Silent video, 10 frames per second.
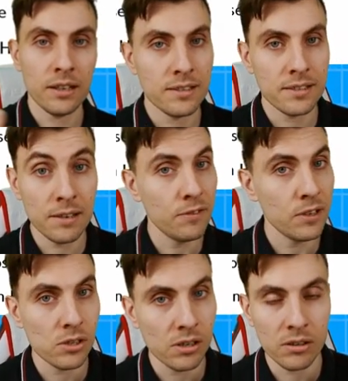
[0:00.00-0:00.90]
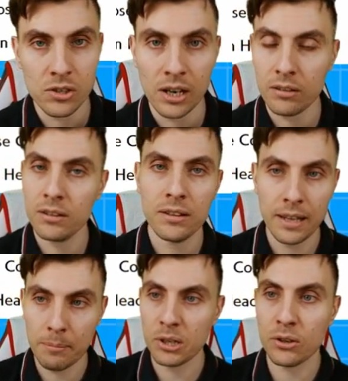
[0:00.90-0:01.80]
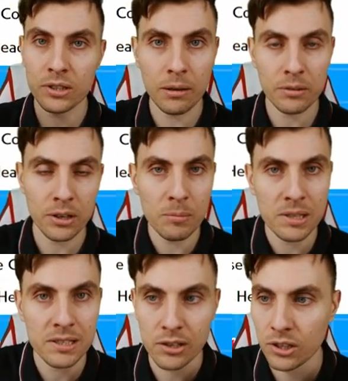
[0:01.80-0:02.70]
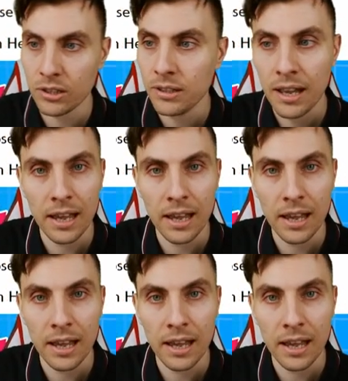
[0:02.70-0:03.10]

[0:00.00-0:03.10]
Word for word: see featured on the channel, let me know down in the comment section.